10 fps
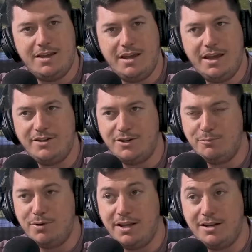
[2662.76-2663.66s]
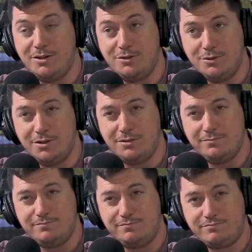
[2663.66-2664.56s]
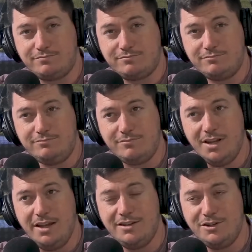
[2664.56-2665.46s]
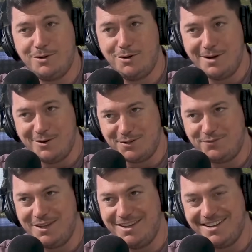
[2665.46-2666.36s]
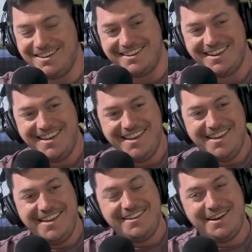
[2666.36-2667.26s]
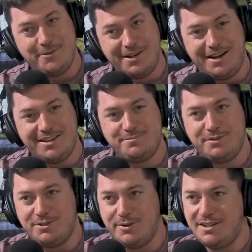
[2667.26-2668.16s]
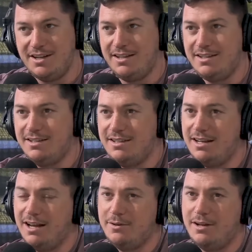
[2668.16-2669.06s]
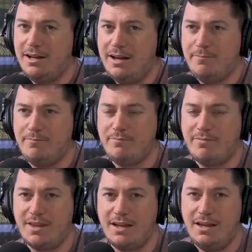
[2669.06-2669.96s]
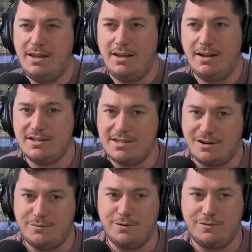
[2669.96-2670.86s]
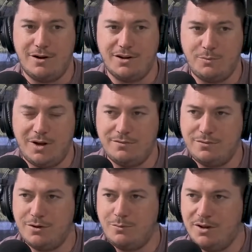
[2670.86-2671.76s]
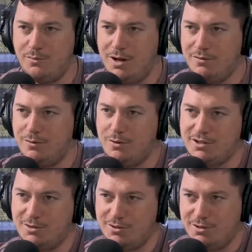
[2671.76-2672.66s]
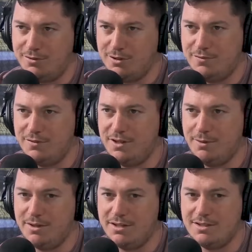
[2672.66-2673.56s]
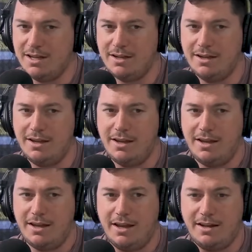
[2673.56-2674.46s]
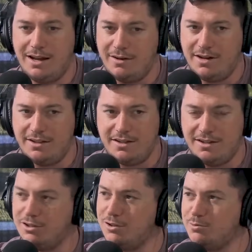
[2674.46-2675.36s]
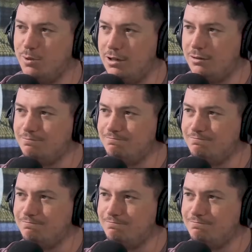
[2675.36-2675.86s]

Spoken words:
Ended up playing in goal. Ended up coming out the field. Now we lost, but in 2019 then I started full forward. I'd 1-4 scored in the first 15 minutes then, and then after that then I didn't touch ball.